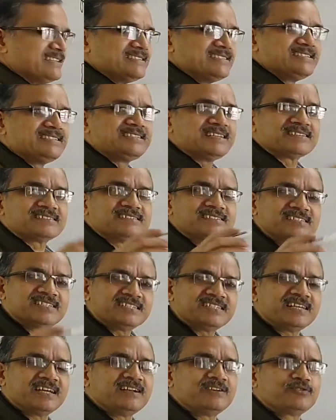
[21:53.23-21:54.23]
is it
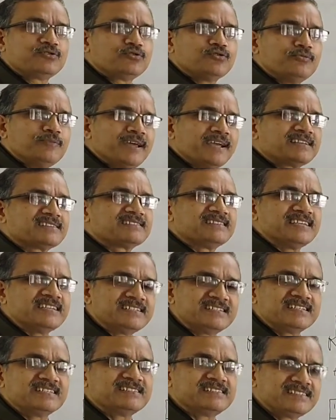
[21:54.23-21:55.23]
essential to make
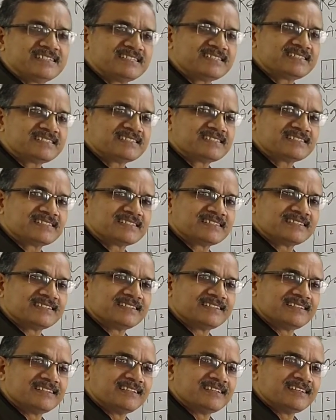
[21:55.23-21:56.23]
sentences?
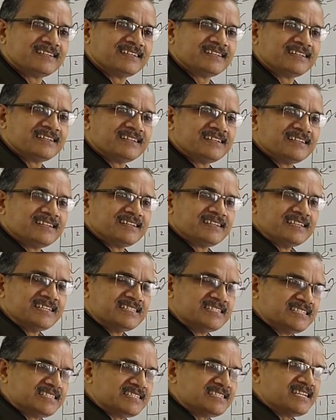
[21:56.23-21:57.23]

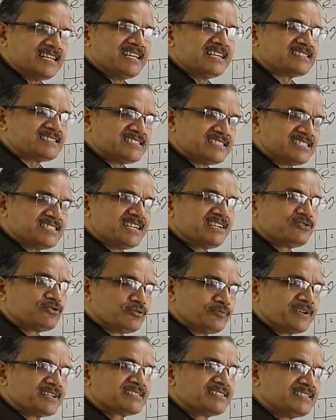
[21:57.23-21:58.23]
Is it very essential
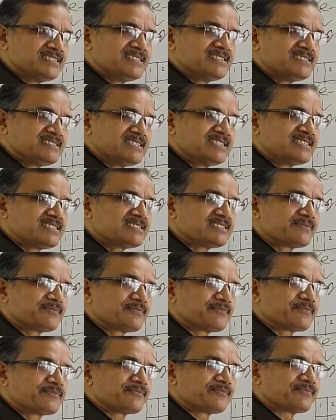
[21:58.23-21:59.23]
to make sentences?
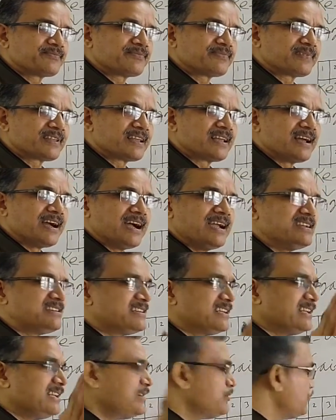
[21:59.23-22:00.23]
I
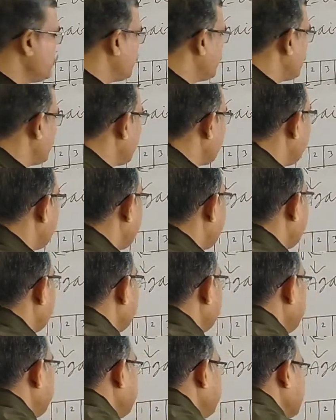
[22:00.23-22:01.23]
tell you,
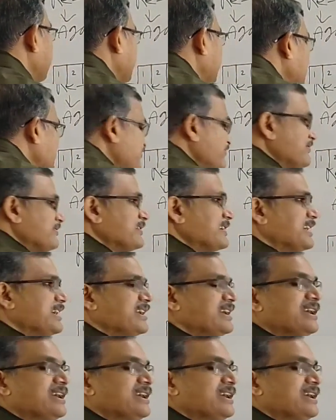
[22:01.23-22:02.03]
it is enough.